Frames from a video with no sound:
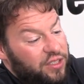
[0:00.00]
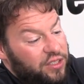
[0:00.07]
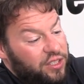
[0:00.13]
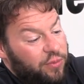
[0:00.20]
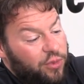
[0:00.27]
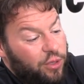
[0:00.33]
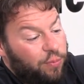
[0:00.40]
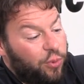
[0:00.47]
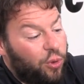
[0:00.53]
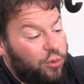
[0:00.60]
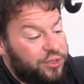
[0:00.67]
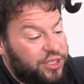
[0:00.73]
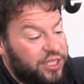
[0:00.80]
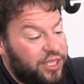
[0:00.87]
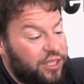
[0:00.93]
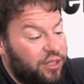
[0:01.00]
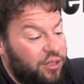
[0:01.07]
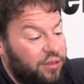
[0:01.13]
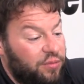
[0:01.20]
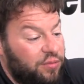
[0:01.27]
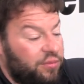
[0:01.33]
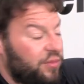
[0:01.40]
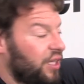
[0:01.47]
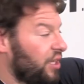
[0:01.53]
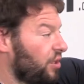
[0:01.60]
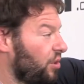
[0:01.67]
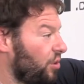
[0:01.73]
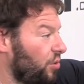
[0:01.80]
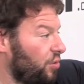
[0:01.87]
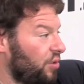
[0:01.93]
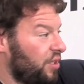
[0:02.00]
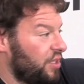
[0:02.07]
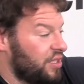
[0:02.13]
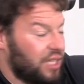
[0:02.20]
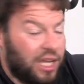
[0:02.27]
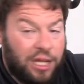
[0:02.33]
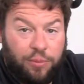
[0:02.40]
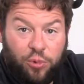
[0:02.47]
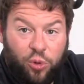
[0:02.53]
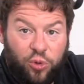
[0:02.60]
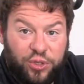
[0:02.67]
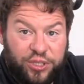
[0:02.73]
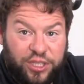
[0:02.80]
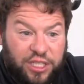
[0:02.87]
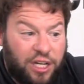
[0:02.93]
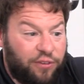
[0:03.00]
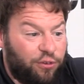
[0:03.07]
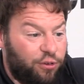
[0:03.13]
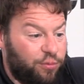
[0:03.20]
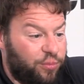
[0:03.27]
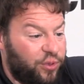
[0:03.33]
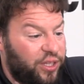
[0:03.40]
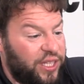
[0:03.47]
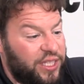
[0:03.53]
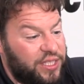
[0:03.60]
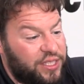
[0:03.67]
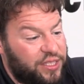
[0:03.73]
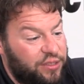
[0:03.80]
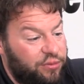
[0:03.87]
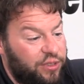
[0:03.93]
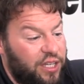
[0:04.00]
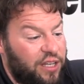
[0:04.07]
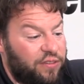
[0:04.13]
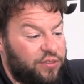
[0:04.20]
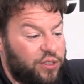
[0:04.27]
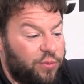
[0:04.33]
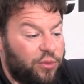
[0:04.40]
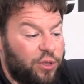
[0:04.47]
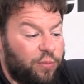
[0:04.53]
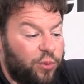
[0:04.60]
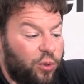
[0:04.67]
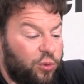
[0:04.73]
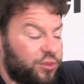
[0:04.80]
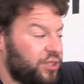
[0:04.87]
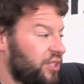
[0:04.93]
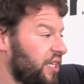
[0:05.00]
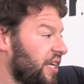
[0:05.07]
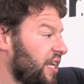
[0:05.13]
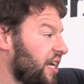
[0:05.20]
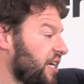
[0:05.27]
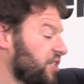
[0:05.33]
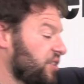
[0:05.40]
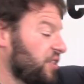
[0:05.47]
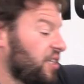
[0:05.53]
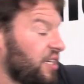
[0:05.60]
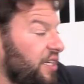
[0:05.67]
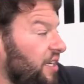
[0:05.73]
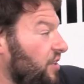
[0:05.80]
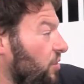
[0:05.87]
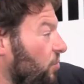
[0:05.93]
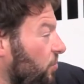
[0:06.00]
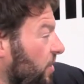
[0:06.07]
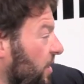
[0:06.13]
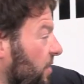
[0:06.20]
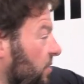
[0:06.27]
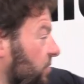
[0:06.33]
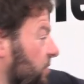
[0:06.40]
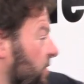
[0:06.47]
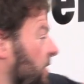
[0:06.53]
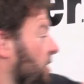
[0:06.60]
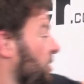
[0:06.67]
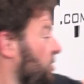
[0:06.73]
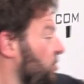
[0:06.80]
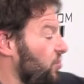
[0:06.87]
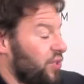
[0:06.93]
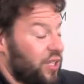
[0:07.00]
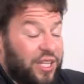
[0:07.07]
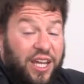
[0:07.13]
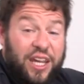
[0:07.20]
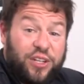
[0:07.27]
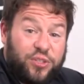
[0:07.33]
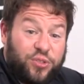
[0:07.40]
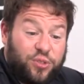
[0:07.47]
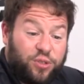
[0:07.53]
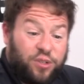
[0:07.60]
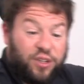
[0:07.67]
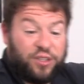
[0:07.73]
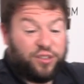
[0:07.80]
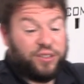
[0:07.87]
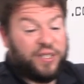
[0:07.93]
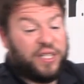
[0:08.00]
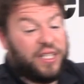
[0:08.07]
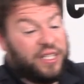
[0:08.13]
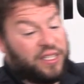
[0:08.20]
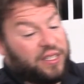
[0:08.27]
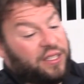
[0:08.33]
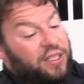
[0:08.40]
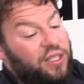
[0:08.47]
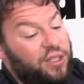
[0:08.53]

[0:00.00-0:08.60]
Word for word: some of the bolts here that go in top, holding the cover in place. We have some of the bolts that actually connect the rails to the canister underneath.